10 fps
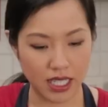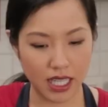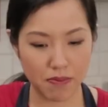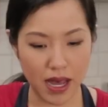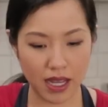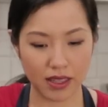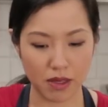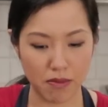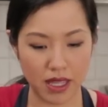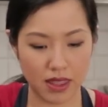debunk the
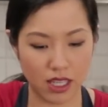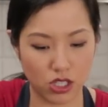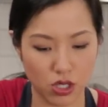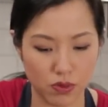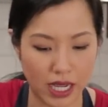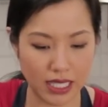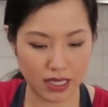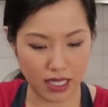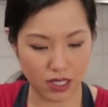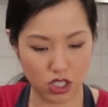myth that your rice
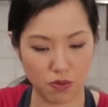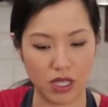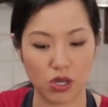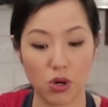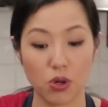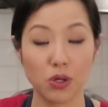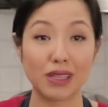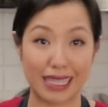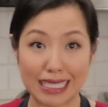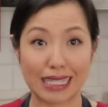needs to be cold.
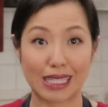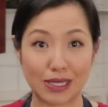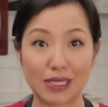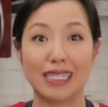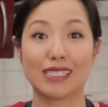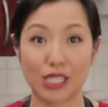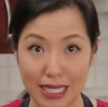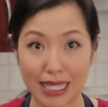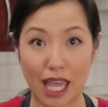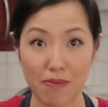This literally
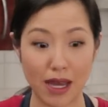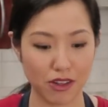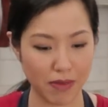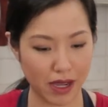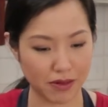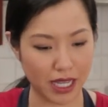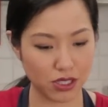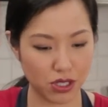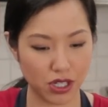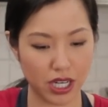just came out of my
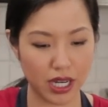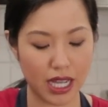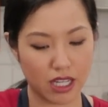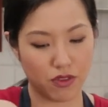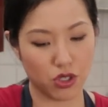rice cooker, and if